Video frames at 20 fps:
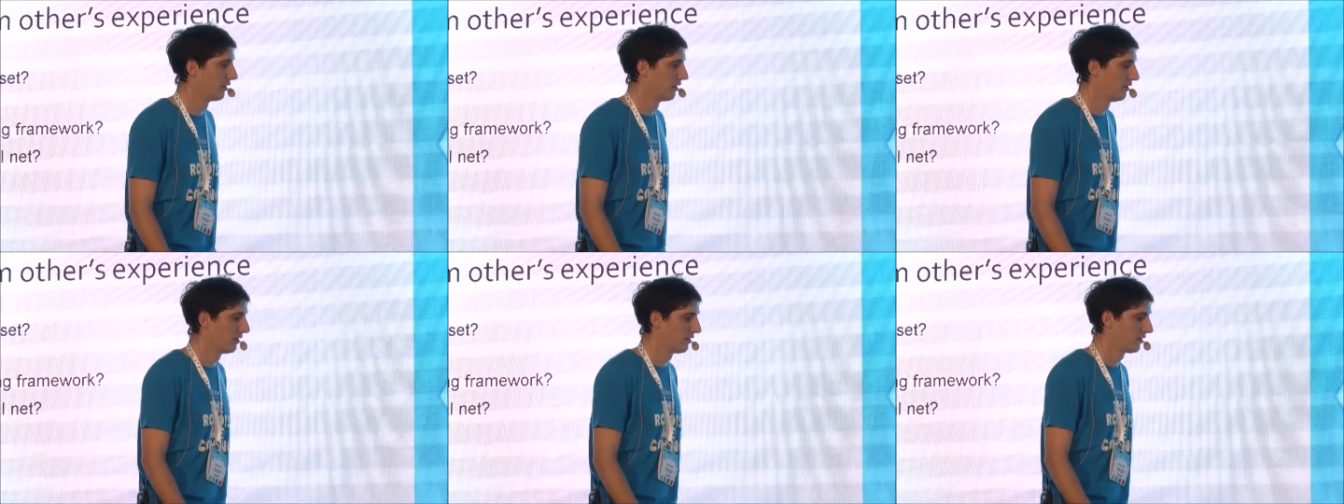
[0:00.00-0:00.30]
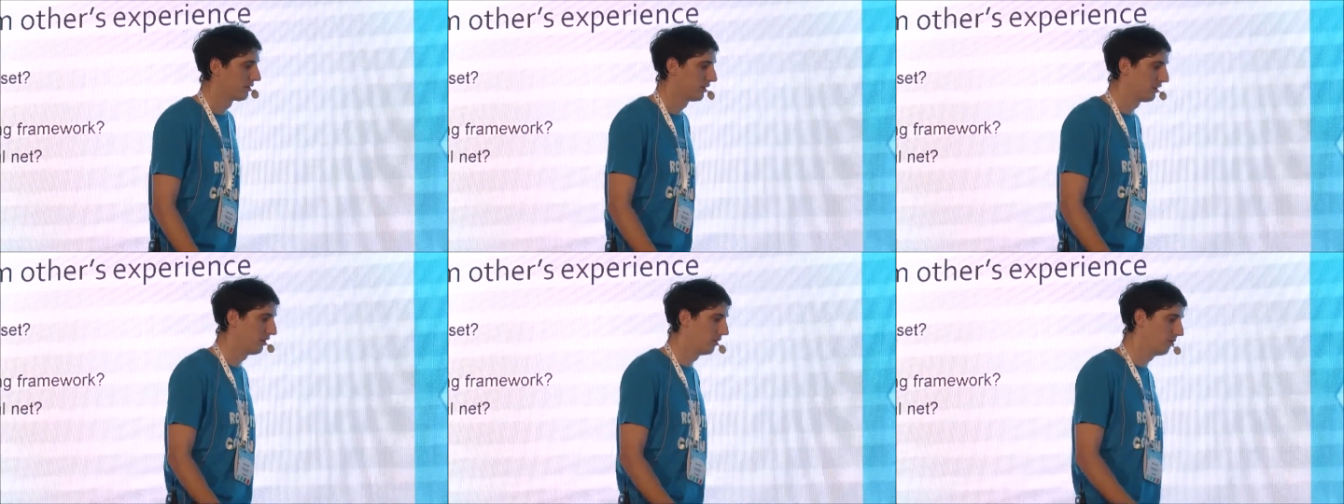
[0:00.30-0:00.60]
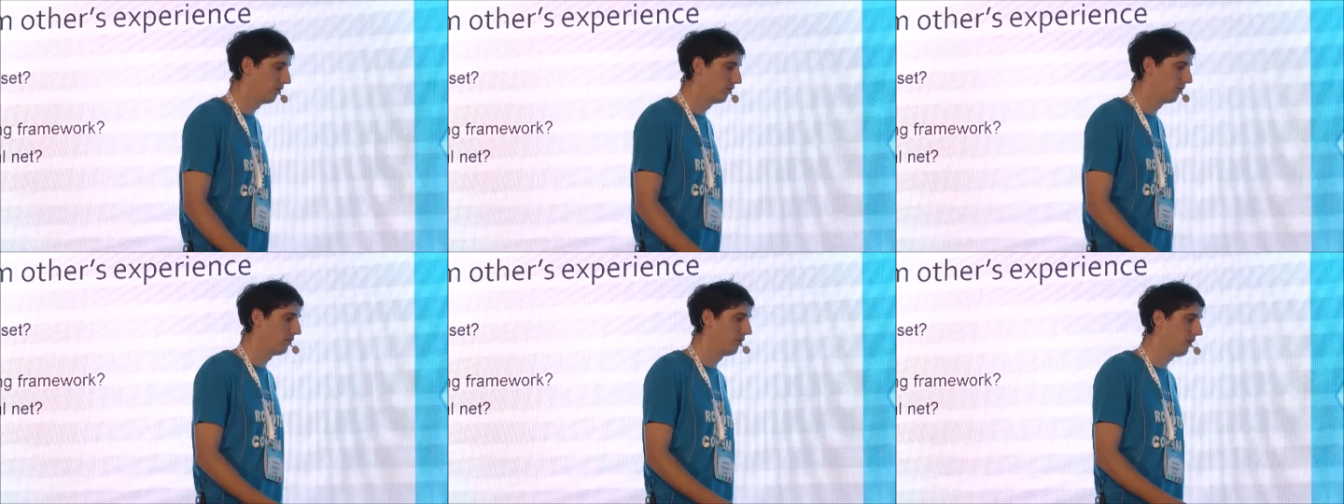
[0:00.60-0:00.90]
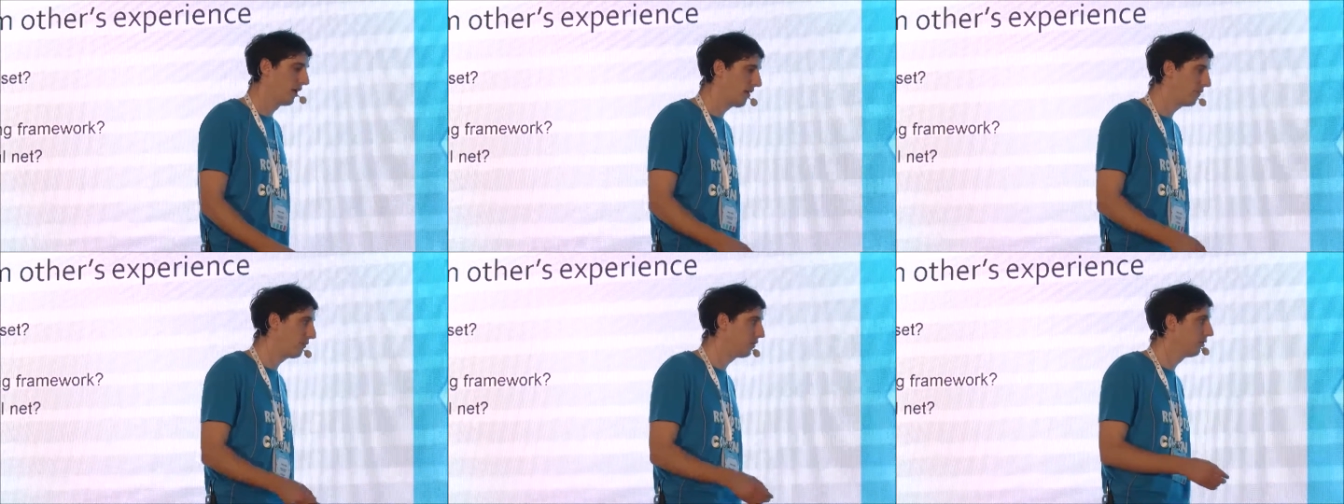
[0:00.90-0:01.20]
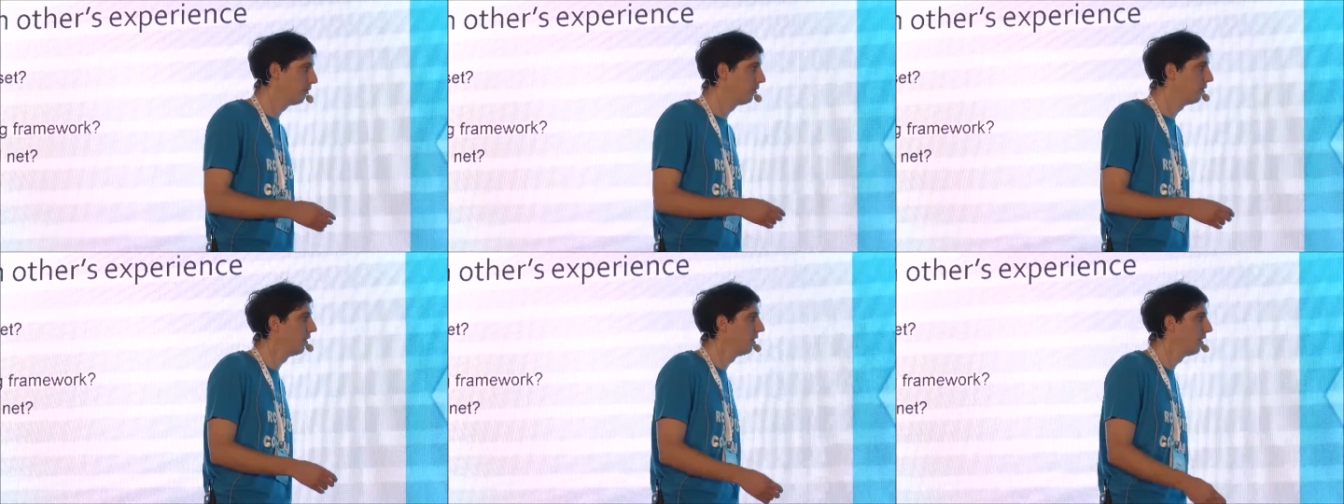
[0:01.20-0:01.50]
So you have
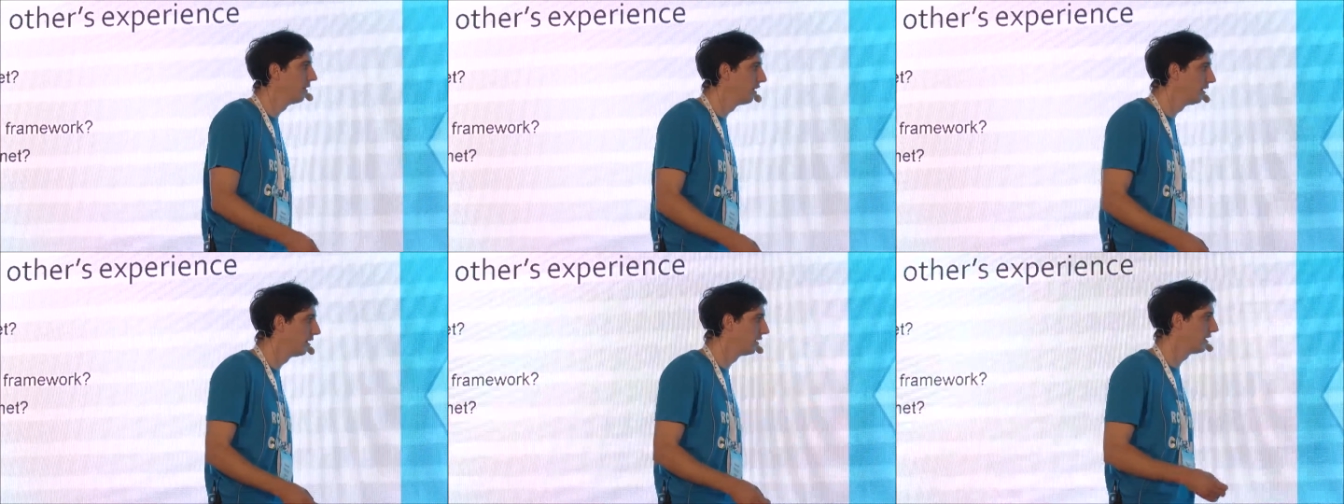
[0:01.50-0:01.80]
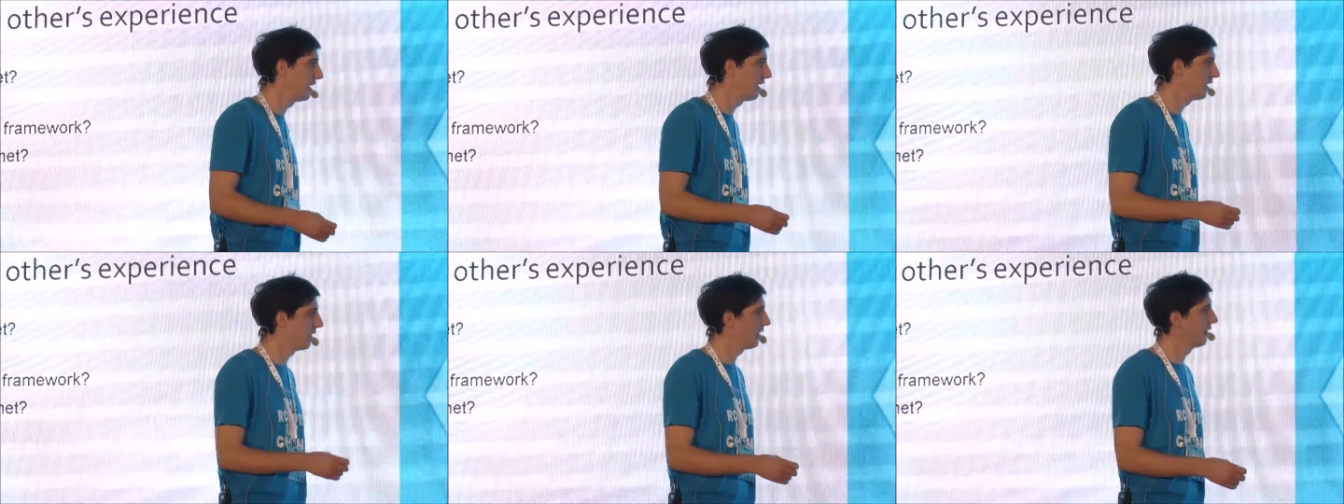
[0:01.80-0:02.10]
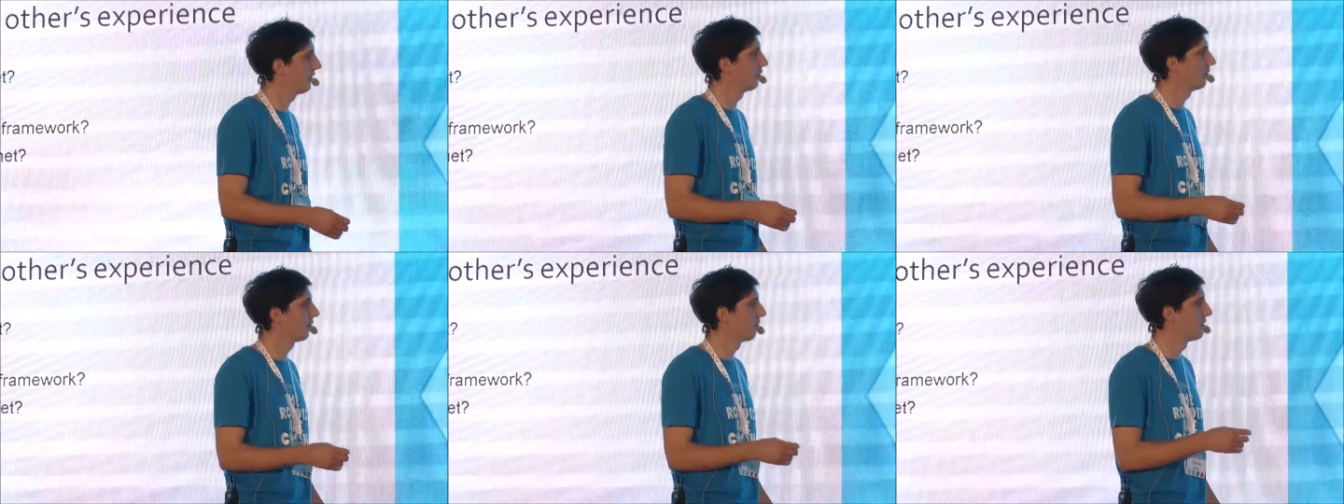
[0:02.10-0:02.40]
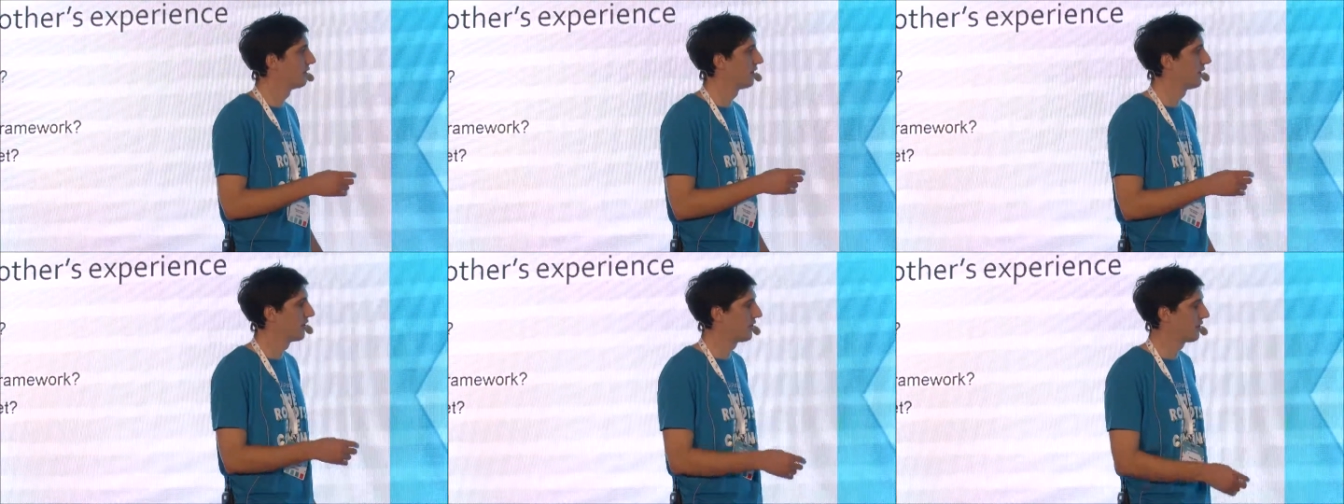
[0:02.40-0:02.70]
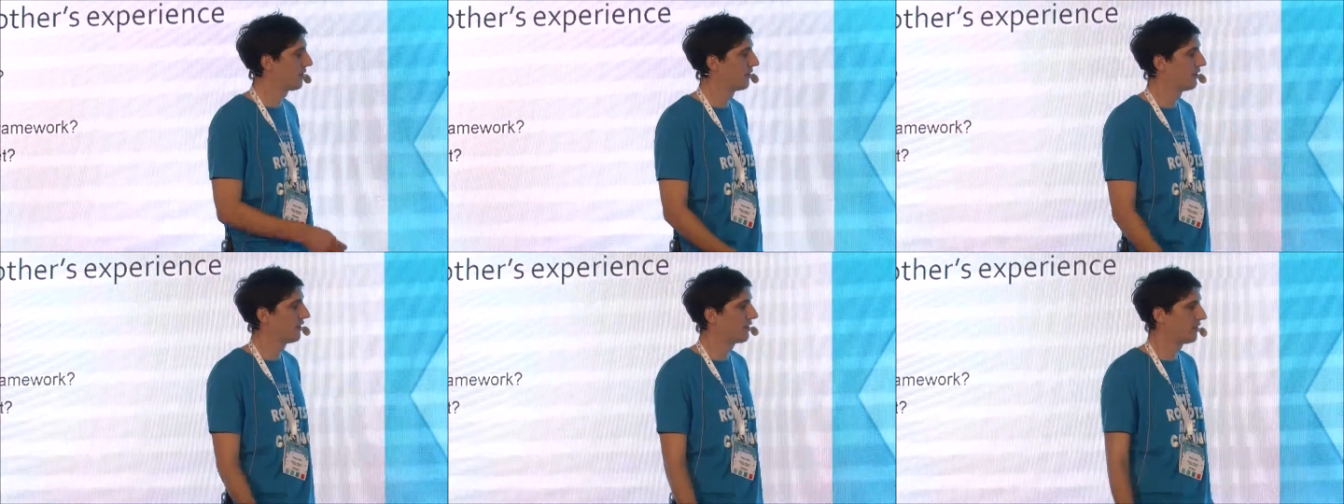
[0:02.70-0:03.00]
to take into
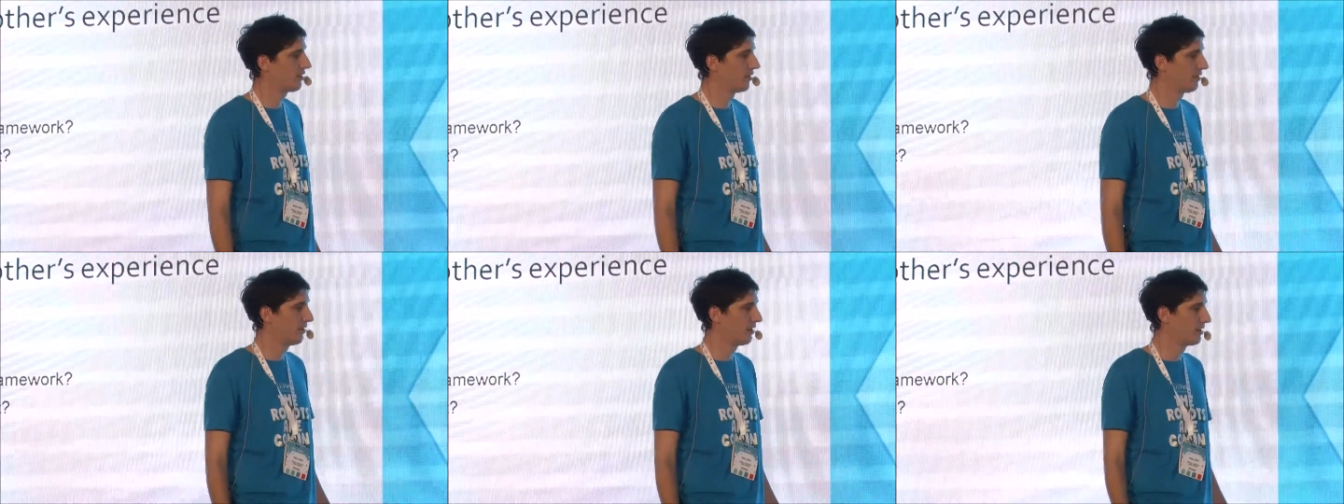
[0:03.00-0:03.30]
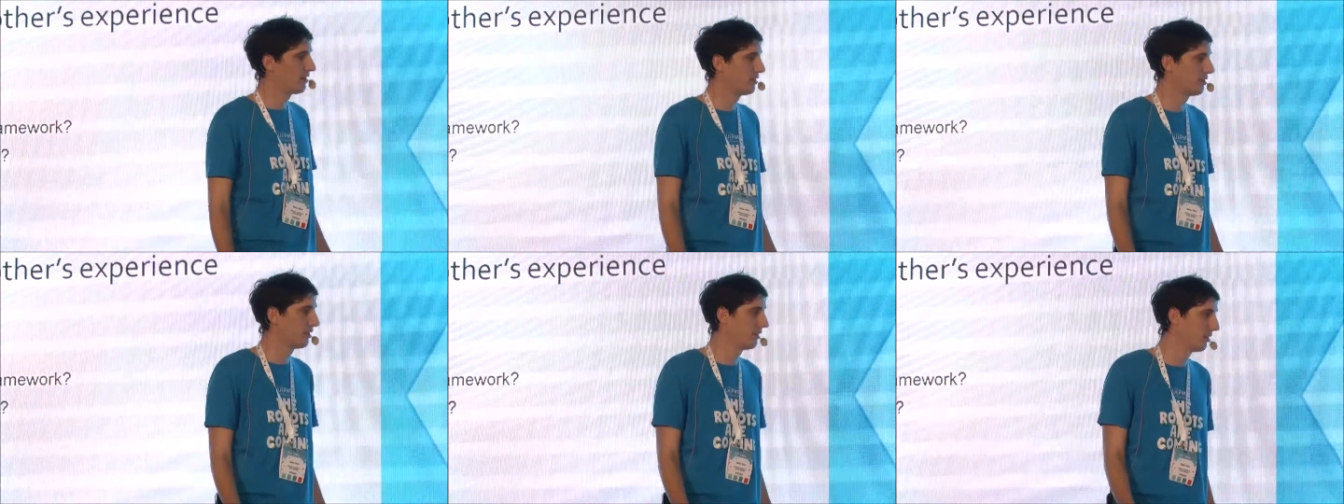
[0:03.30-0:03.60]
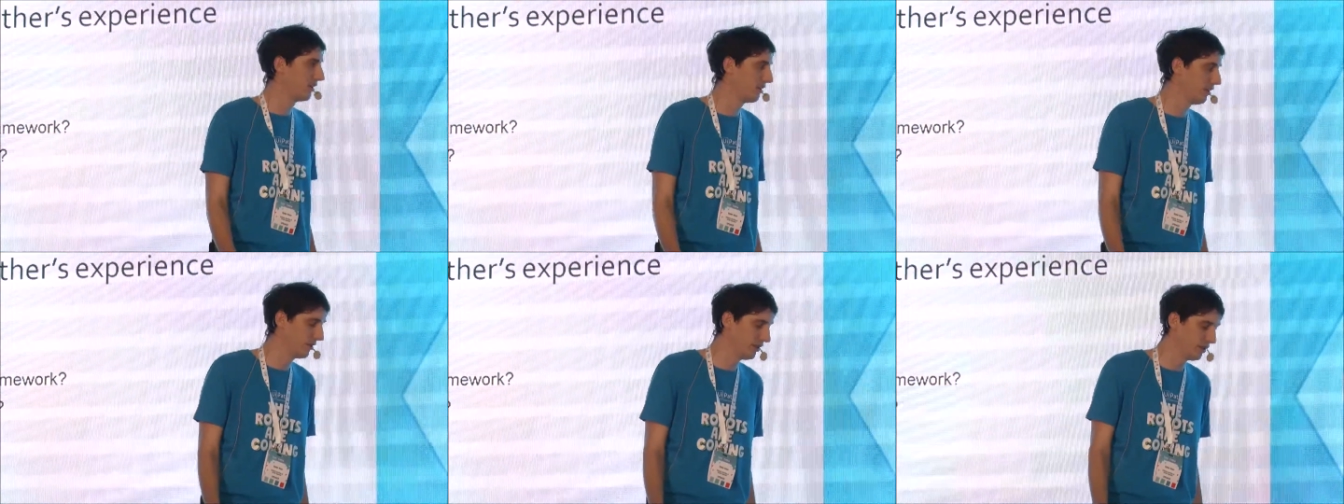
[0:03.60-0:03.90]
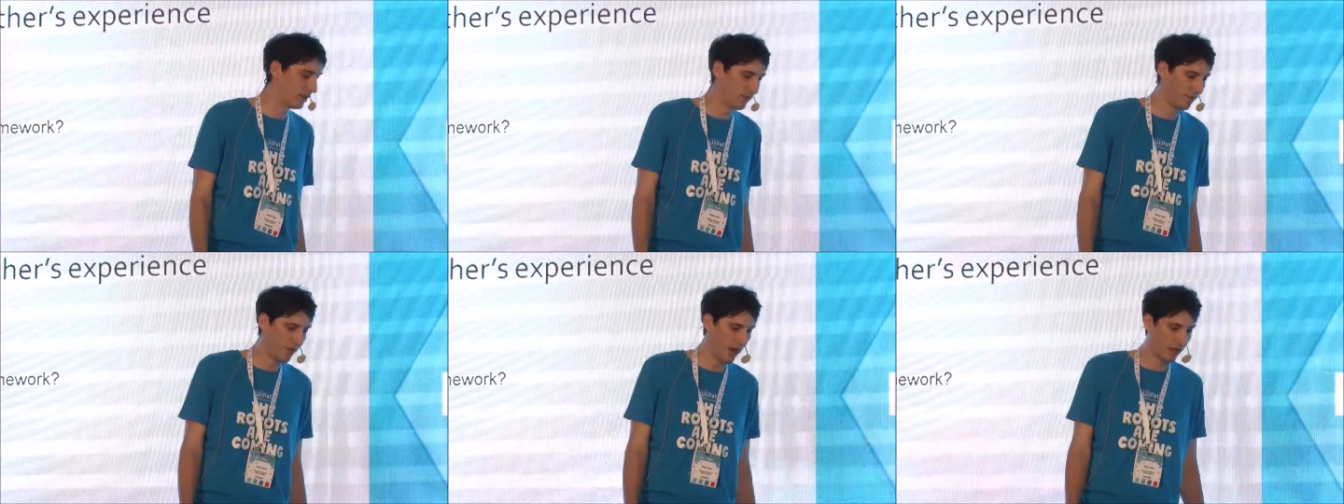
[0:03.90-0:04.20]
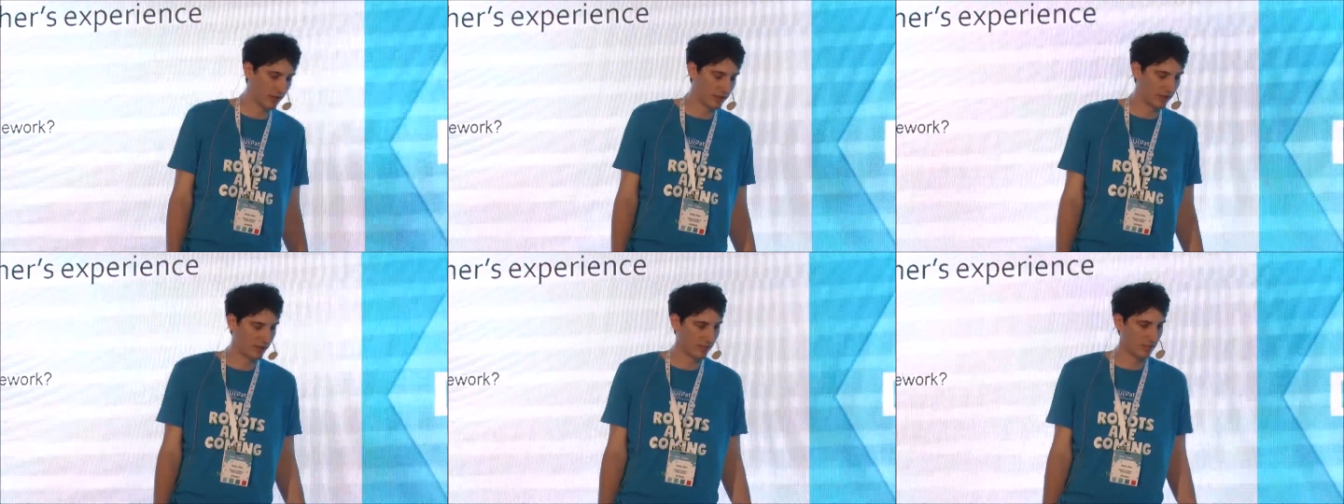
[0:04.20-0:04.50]
consideration these
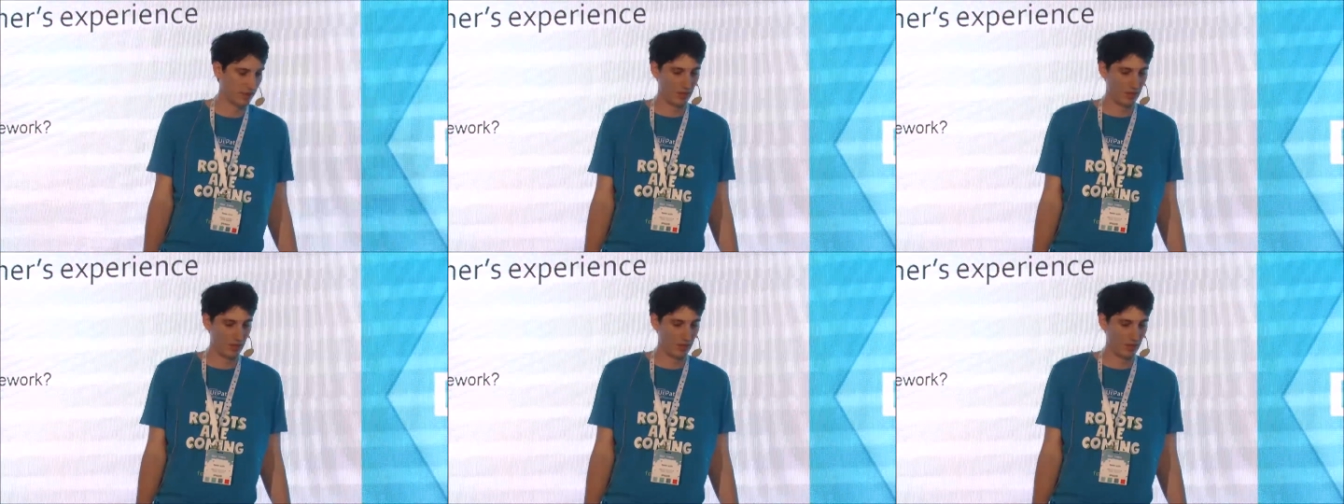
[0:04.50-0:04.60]
facts.